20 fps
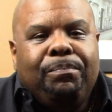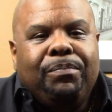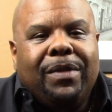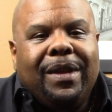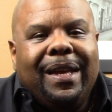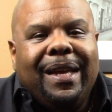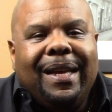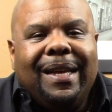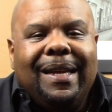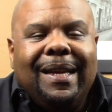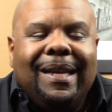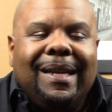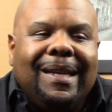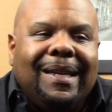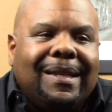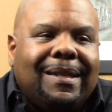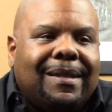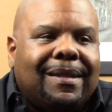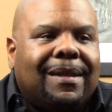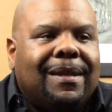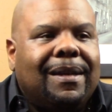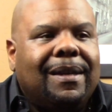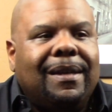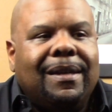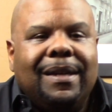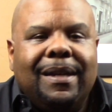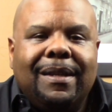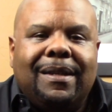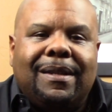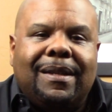
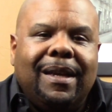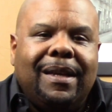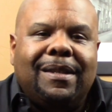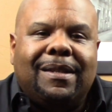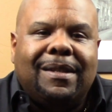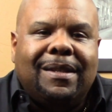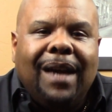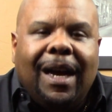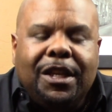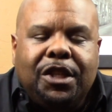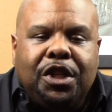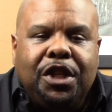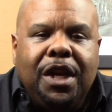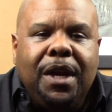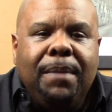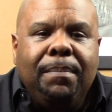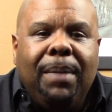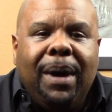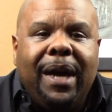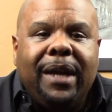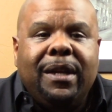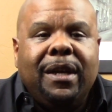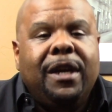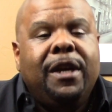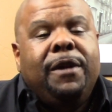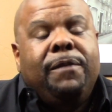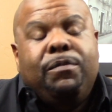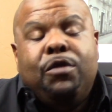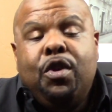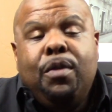it's touchy, but
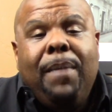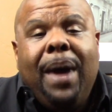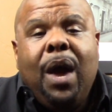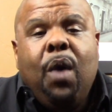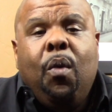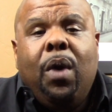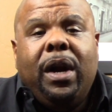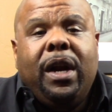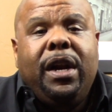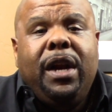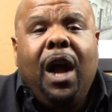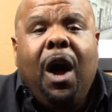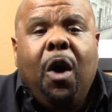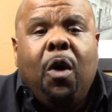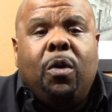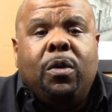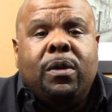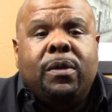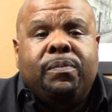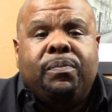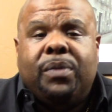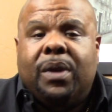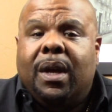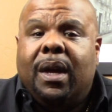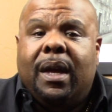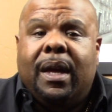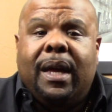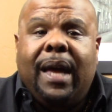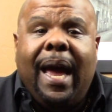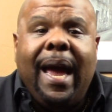you may want to know,
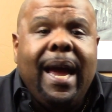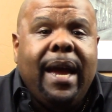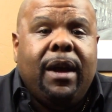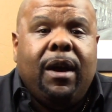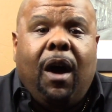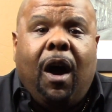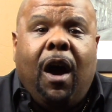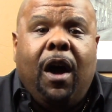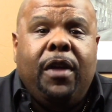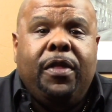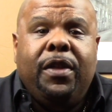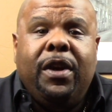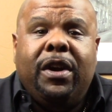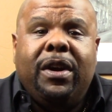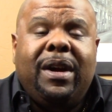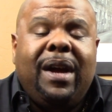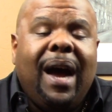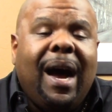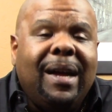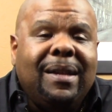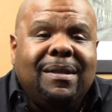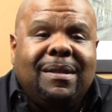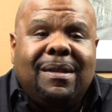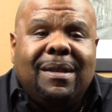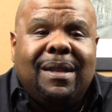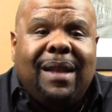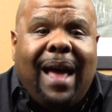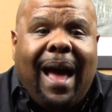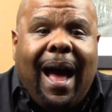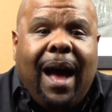hey, are there guns
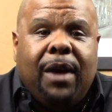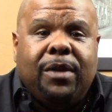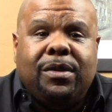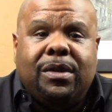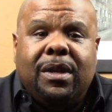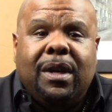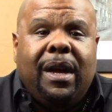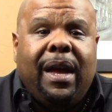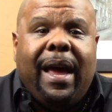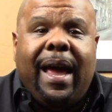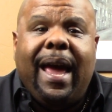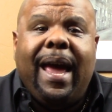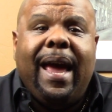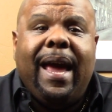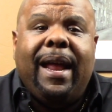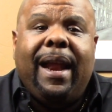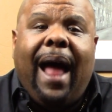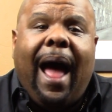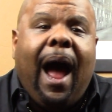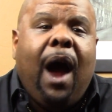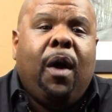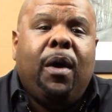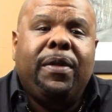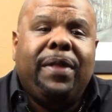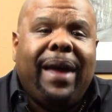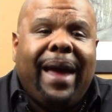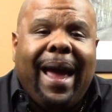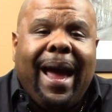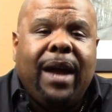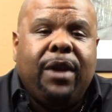in the house? And how are
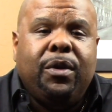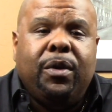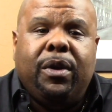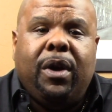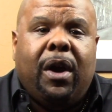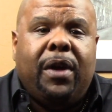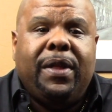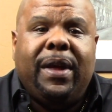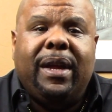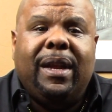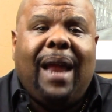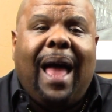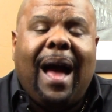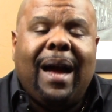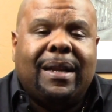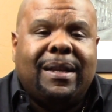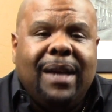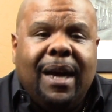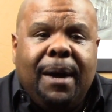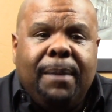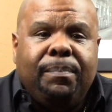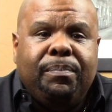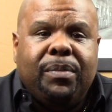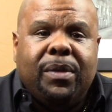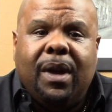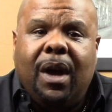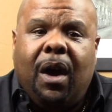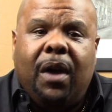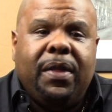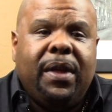they handled? Are they locked up?
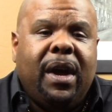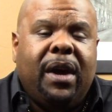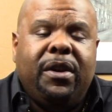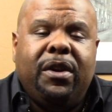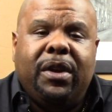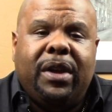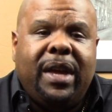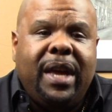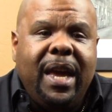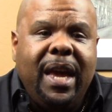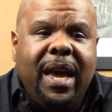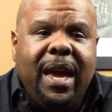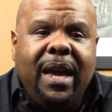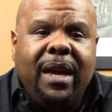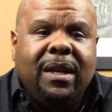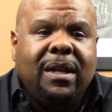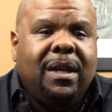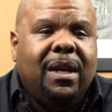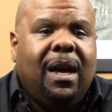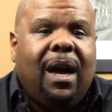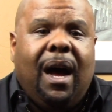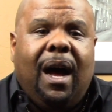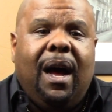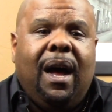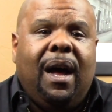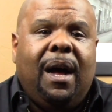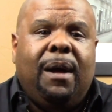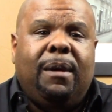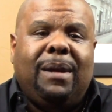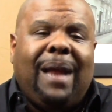Are they under key,
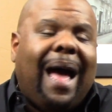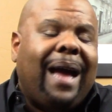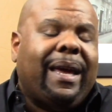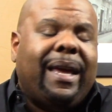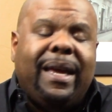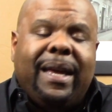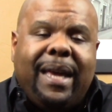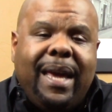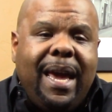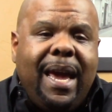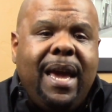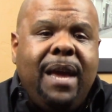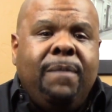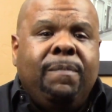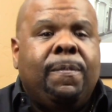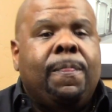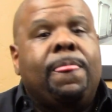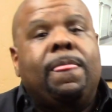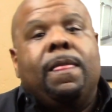lock and key?